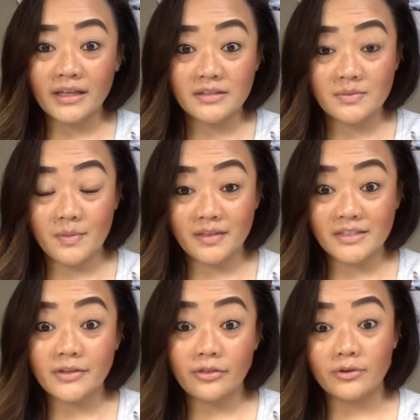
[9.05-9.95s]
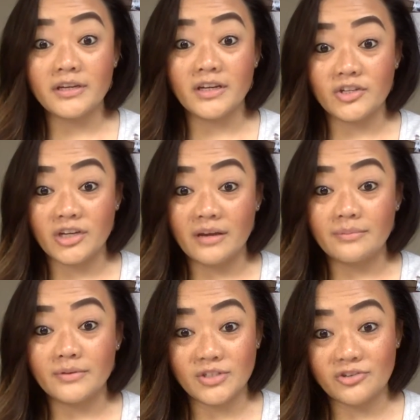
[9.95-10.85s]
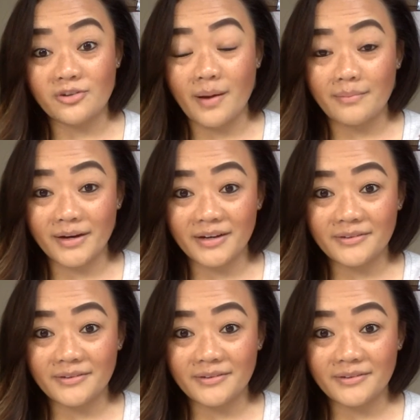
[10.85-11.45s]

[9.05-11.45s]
and something that's a 3D shape? Do you remember?